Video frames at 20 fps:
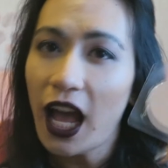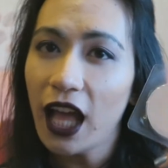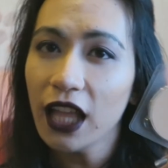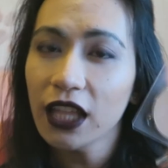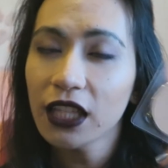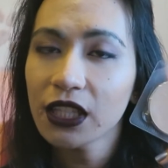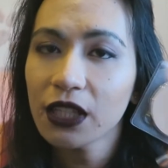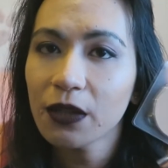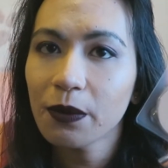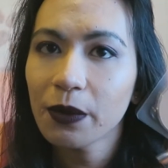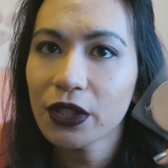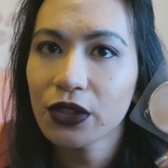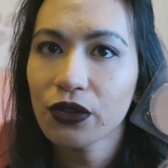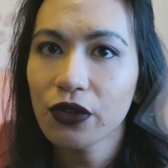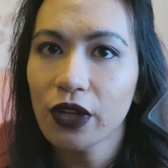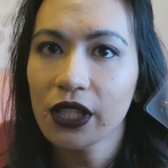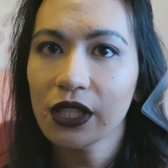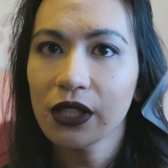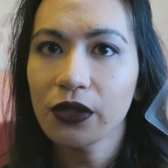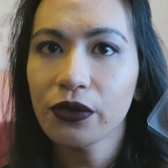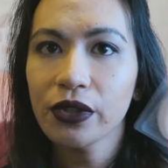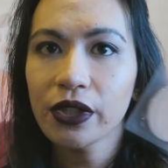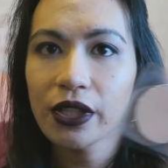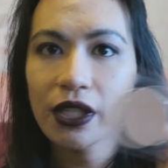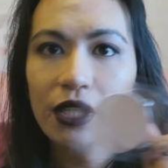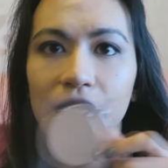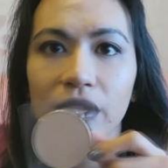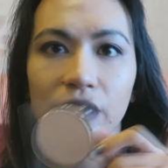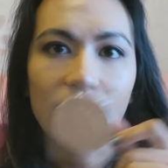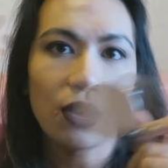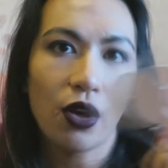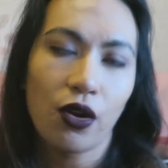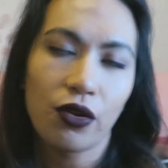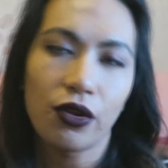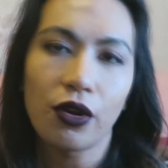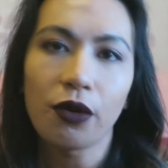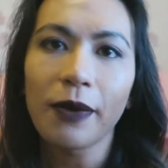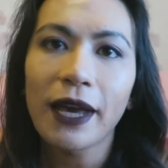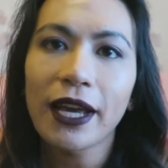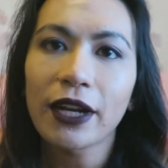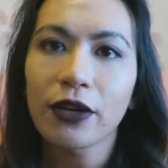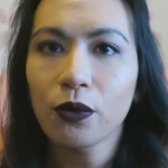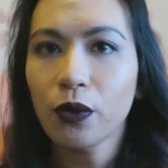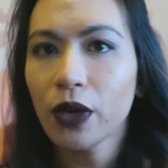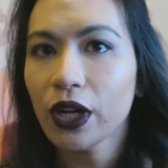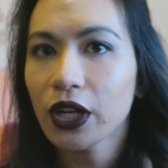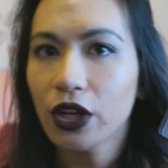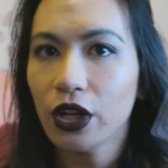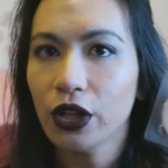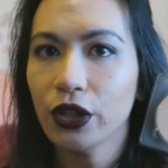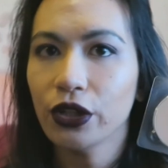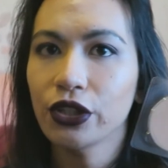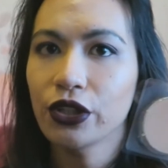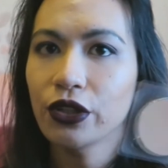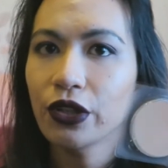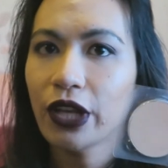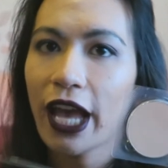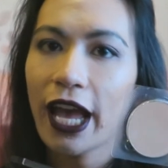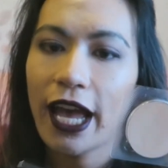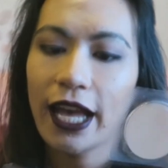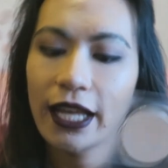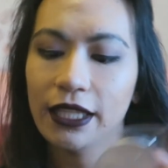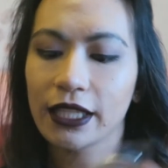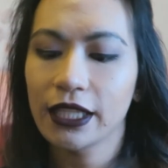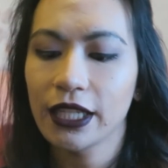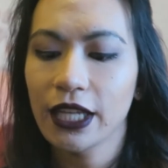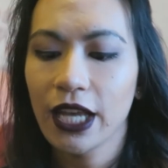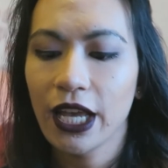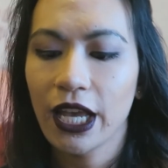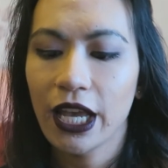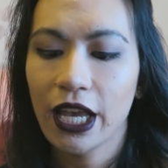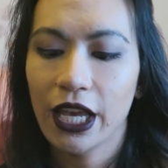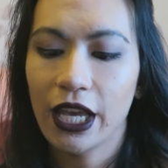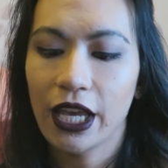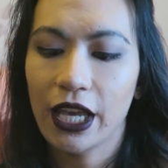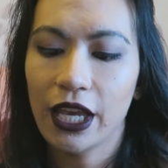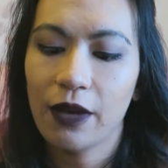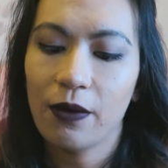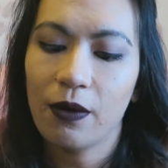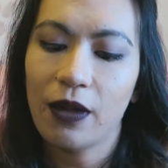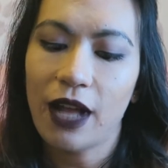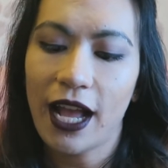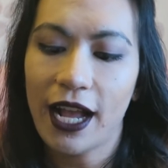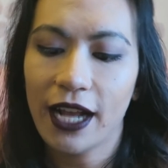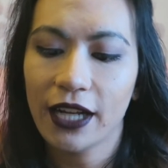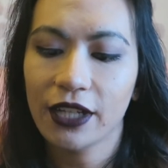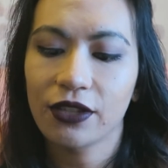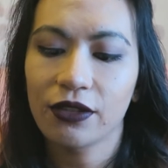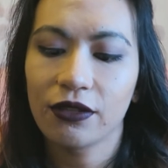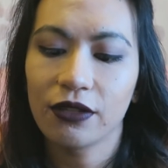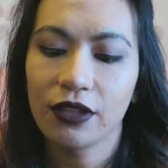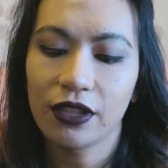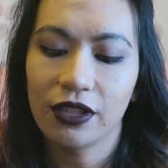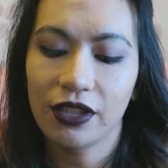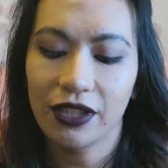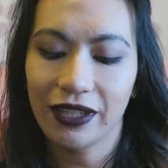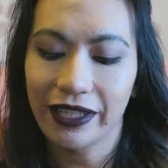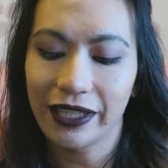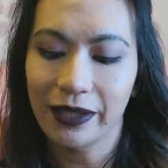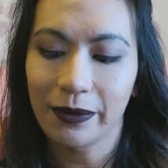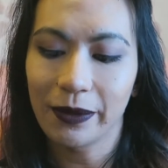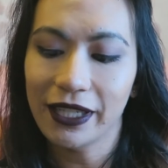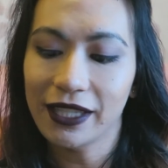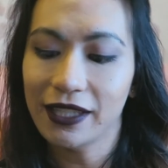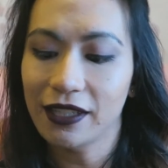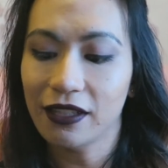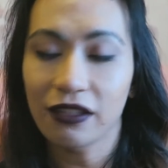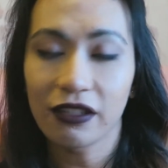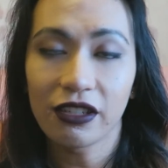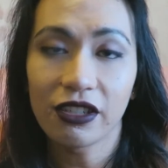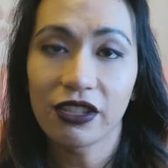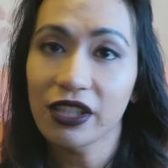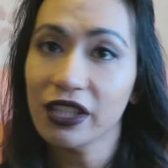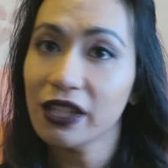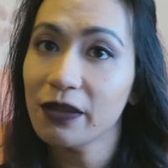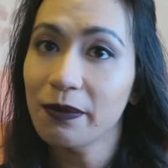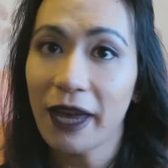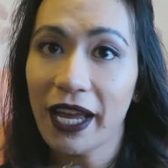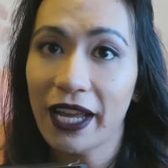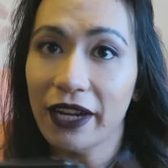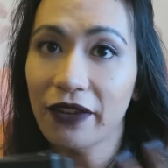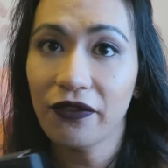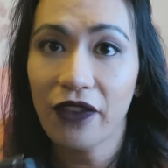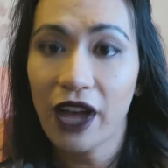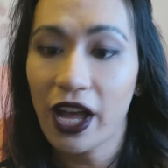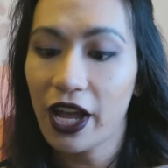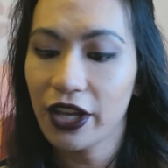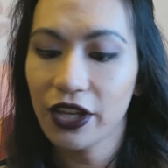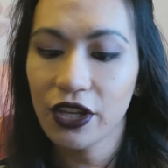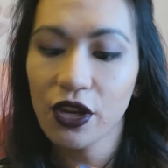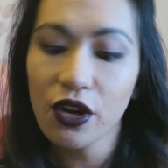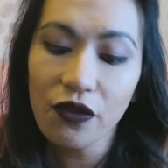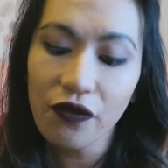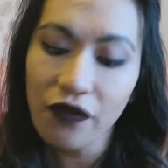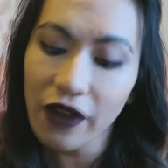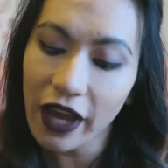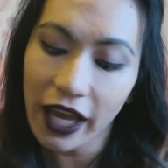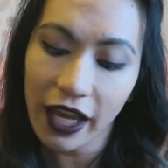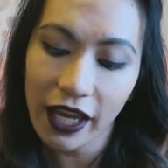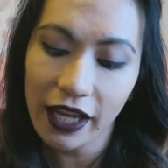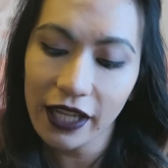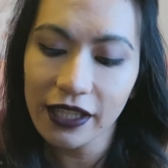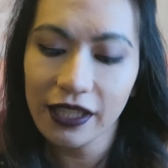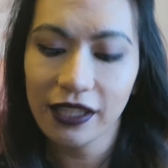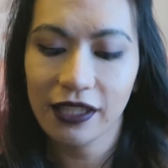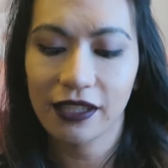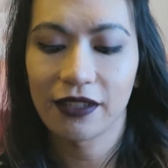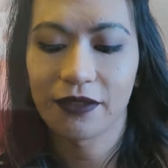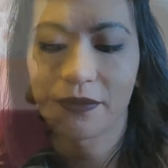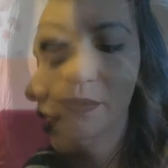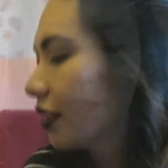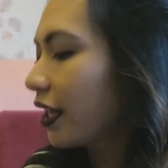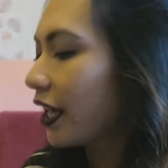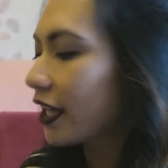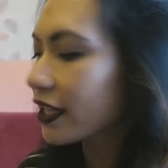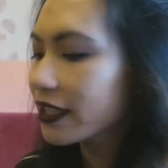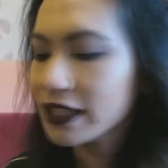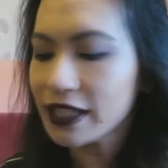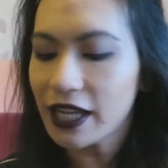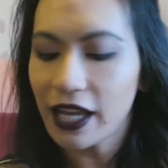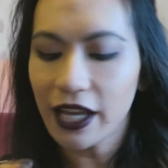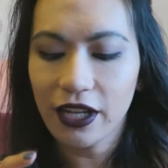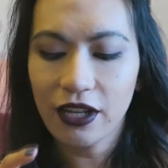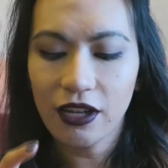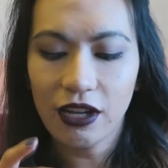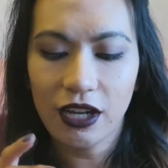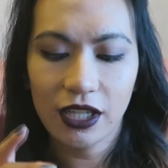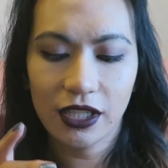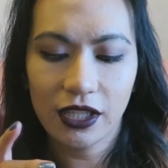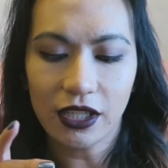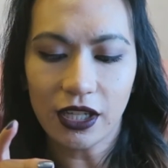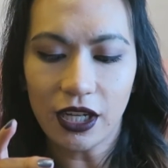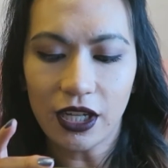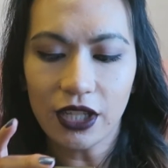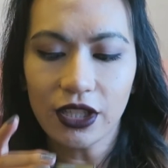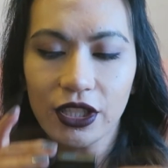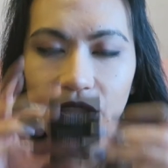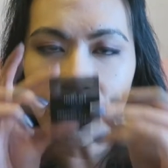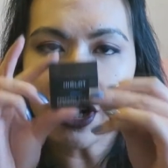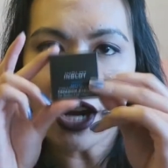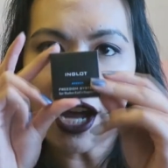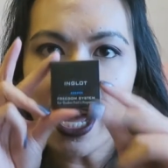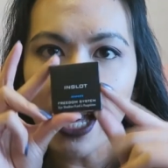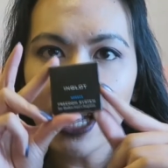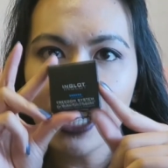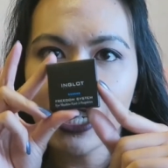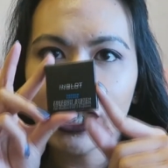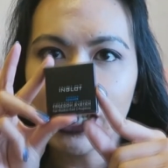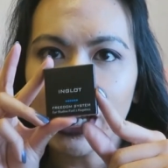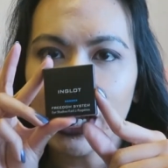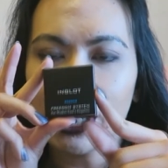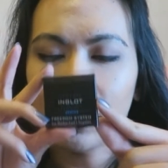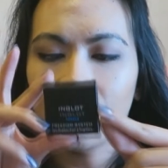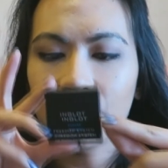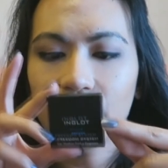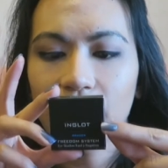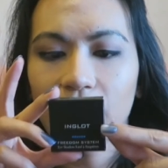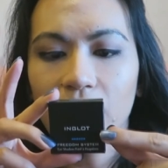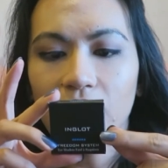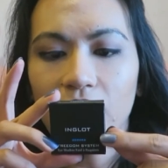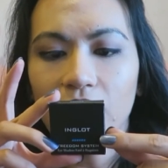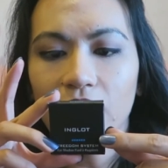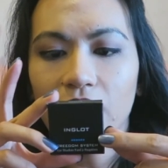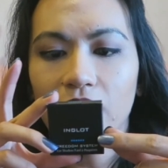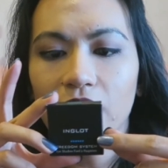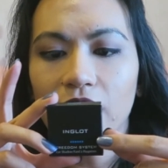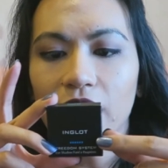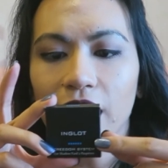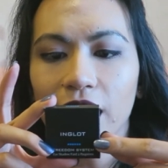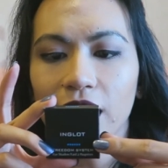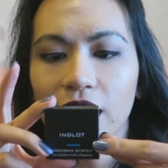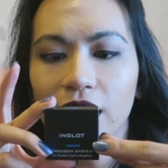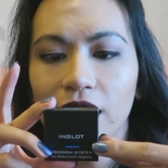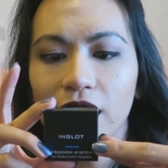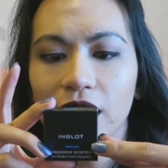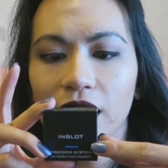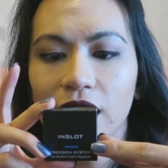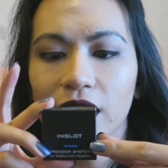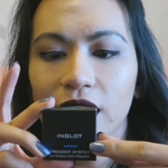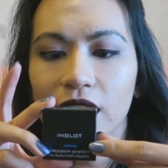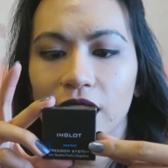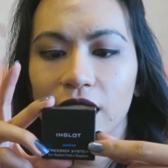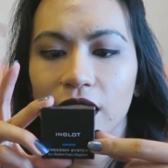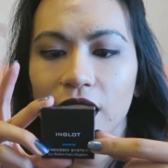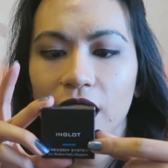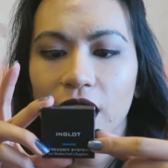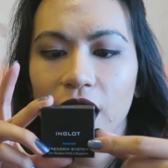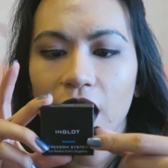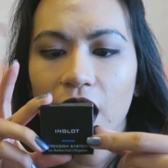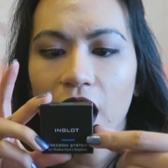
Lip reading: a little bit translucent, so no matter what color you get, it will actually just basically just mattify your face. Next, I got another eyeshadow here, and this is